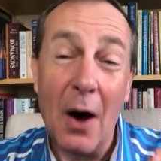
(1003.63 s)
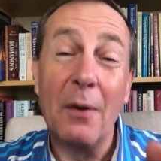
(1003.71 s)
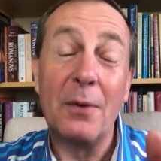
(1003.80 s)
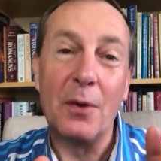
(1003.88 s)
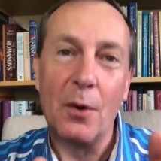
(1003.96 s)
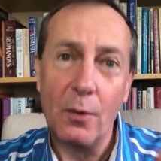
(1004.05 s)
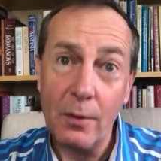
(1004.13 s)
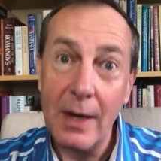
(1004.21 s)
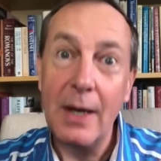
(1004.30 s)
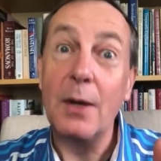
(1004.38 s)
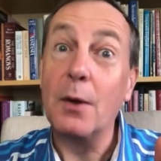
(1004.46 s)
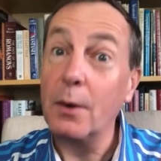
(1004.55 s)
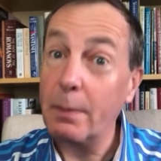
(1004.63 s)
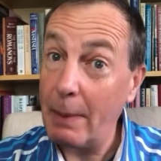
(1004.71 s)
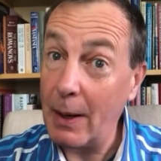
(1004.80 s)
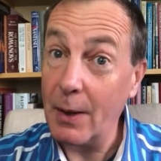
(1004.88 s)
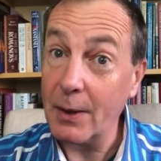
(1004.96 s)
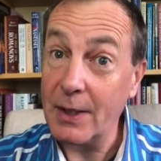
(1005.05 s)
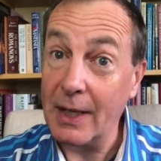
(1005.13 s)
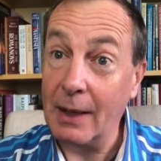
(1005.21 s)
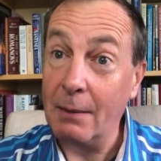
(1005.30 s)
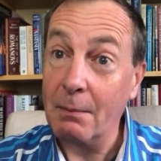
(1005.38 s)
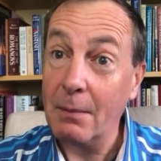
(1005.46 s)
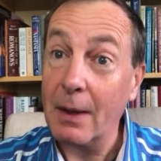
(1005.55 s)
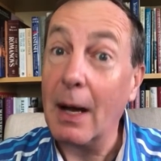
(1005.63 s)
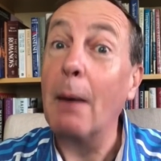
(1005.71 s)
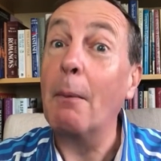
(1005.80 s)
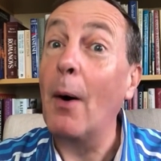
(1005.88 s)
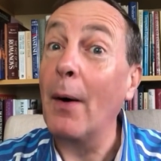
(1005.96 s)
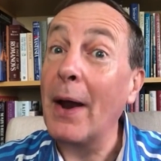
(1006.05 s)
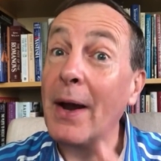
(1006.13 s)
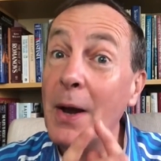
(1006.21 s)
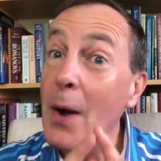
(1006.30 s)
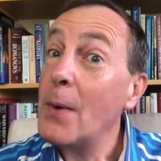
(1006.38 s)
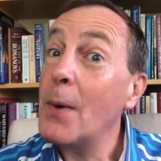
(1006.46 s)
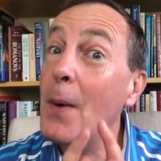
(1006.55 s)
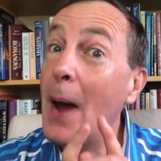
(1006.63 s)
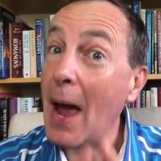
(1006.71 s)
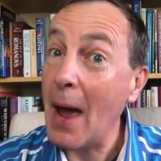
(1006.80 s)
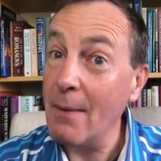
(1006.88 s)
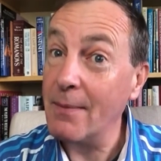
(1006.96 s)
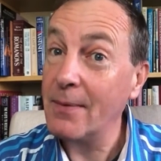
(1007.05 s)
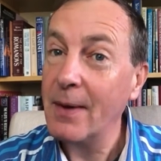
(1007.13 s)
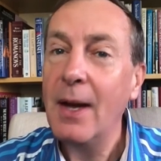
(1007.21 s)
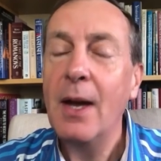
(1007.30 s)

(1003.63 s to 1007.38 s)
after a really good party Come on, I know you have.